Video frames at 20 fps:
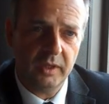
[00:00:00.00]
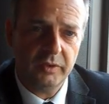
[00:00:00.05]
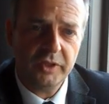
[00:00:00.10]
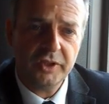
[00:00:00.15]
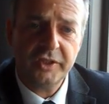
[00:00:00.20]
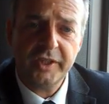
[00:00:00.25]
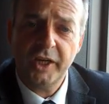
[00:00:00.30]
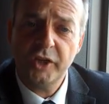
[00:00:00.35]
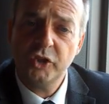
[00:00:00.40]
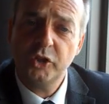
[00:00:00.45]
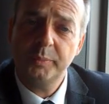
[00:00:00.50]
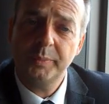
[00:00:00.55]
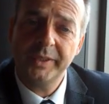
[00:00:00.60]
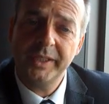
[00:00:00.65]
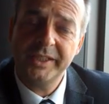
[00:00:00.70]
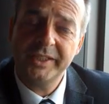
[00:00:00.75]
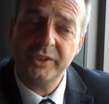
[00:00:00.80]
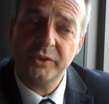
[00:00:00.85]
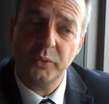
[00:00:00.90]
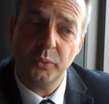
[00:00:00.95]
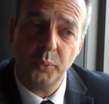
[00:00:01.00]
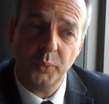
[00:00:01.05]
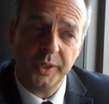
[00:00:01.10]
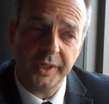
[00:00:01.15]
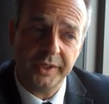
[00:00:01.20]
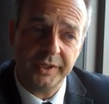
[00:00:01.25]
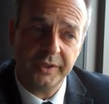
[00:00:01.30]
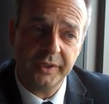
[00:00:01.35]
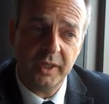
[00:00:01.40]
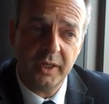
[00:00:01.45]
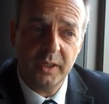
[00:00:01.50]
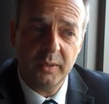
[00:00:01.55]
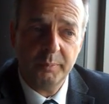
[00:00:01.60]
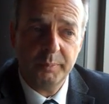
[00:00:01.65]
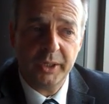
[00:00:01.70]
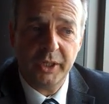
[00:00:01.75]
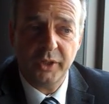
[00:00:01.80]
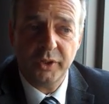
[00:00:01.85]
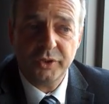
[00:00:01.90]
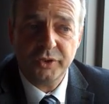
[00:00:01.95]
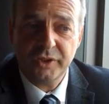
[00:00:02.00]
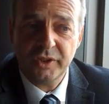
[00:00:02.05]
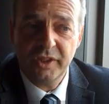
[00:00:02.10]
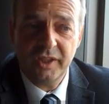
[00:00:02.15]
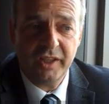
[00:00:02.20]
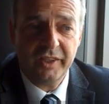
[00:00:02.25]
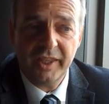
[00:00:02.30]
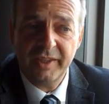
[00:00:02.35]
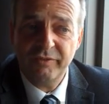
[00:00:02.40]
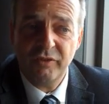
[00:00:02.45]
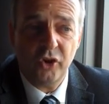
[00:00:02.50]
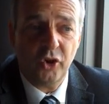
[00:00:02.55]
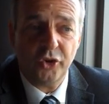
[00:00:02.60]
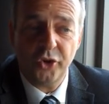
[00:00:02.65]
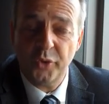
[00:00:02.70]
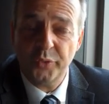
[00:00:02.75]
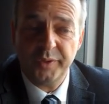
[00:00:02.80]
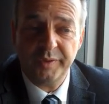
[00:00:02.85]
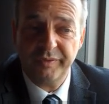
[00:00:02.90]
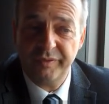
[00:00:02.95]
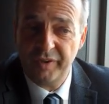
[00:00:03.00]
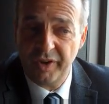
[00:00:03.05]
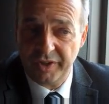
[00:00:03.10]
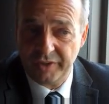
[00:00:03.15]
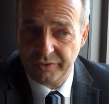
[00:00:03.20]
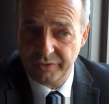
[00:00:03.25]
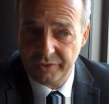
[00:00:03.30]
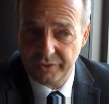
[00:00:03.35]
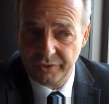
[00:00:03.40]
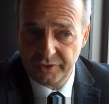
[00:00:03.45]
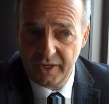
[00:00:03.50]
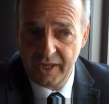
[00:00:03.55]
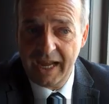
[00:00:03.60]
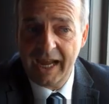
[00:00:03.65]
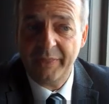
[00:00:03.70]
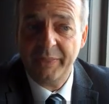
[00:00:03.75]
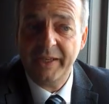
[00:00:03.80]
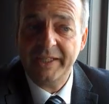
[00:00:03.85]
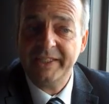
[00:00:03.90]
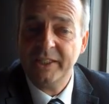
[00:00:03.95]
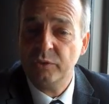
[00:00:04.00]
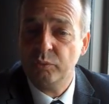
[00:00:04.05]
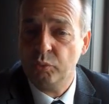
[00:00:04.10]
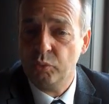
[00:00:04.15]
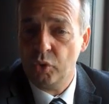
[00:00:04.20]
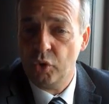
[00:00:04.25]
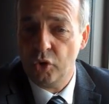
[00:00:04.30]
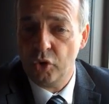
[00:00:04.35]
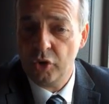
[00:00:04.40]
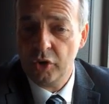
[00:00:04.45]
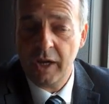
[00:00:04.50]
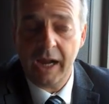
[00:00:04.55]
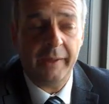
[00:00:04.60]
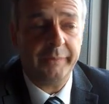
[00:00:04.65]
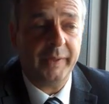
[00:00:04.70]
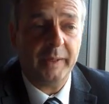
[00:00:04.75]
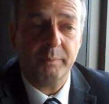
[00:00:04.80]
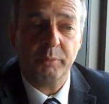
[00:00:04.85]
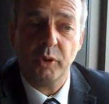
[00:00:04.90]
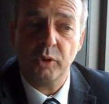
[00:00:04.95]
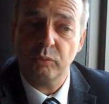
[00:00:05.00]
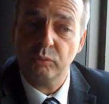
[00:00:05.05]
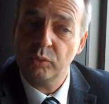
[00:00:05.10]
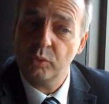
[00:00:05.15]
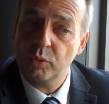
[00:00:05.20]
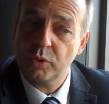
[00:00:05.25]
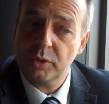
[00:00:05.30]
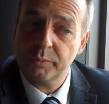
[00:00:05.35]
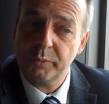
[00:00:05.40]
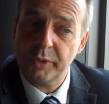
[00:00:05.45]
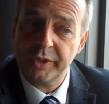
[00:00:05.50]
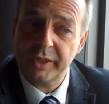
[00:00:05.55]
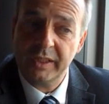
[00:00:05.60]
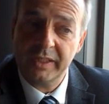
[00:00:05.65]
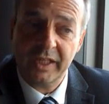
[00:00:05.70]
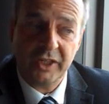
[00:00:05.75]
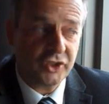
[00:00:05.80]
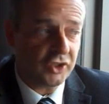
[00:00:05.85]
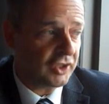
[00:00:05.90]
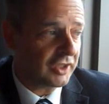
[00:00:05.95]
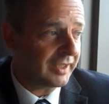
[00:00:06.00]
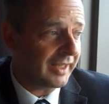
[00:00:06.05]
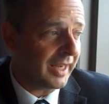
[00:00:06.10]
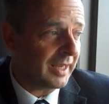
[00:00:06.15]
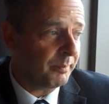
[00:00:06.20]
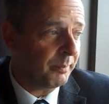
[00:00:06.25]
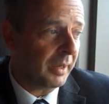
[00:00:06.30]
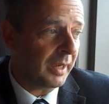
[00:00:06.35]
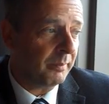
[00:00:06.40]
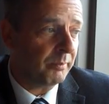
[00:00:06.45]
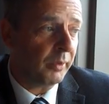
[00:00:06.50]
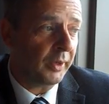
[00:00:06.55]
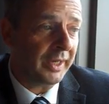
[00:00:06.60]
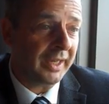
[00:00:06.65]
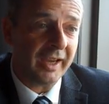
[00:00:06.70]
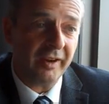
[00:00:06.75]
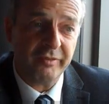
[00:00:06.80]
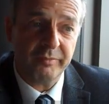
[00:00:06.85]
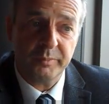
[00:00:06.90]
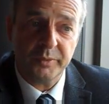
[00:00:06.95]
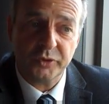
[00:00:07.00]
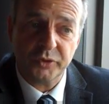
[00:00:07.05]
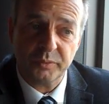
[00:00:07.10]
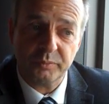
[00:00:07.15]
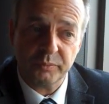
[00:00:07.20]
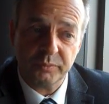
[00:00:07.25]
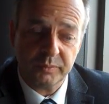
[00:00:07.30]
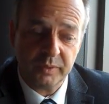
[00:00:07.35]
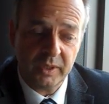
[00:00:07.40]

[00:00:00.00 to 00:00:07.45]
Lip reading: This case should be easy to win because they've got no defence and they did wrong and they broke rules and regulations laid down by governments.